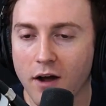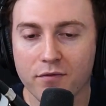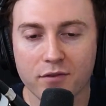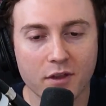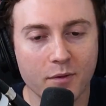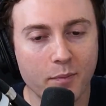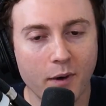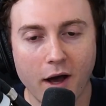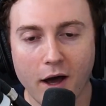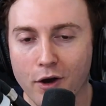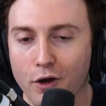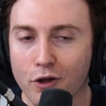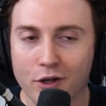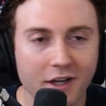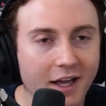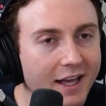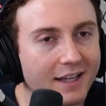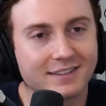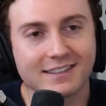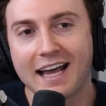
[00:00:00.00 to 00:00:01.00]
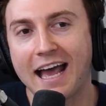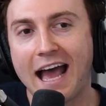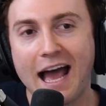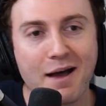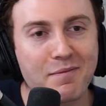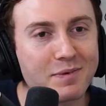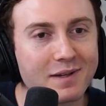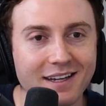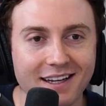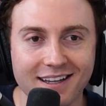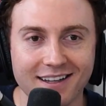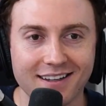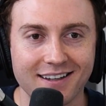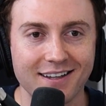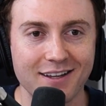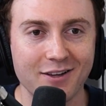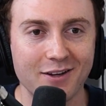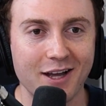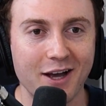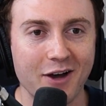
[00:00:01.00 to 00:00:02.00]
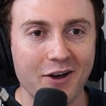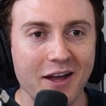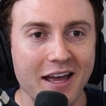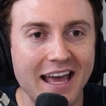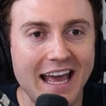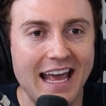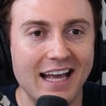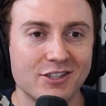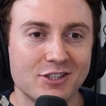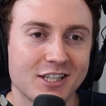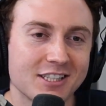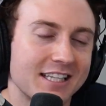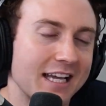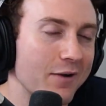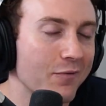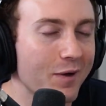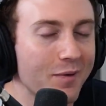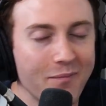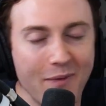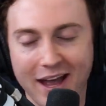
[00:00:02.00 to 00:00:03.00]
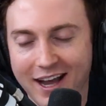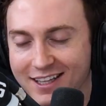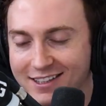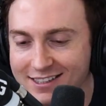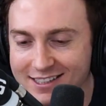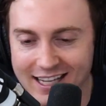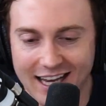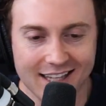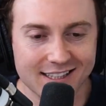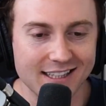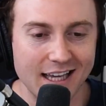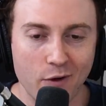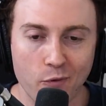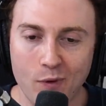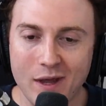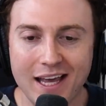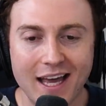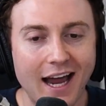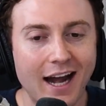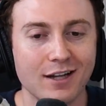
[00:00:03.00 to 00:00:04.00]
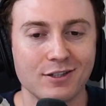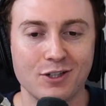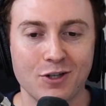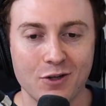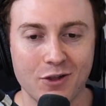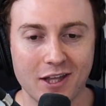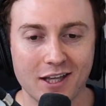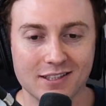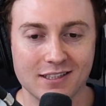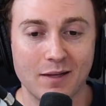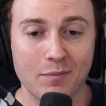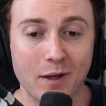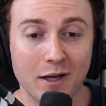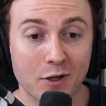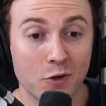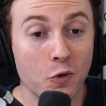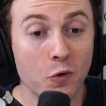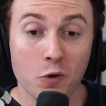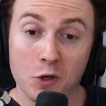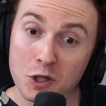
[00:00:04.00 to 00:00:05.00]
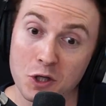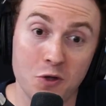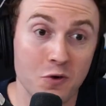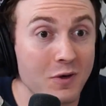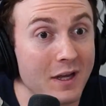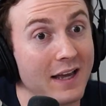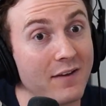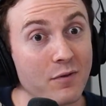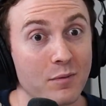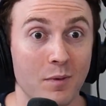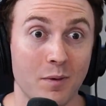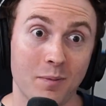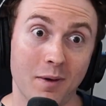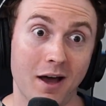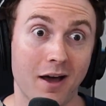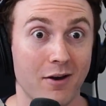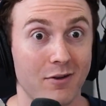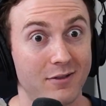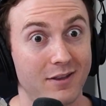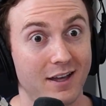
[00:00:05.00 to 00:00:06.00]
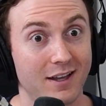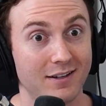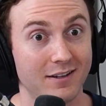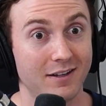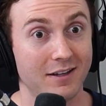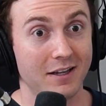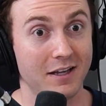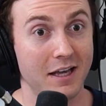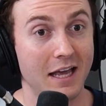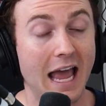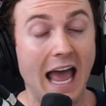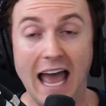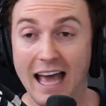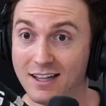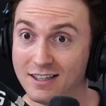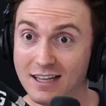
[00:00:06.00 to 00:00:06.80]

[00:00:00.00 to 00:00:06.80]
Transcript: off of the bottle, it's happening. It's you know, it's not. just like when Meghan says like we gotta do this. I'm like, cool. You give him the bottle then. Right.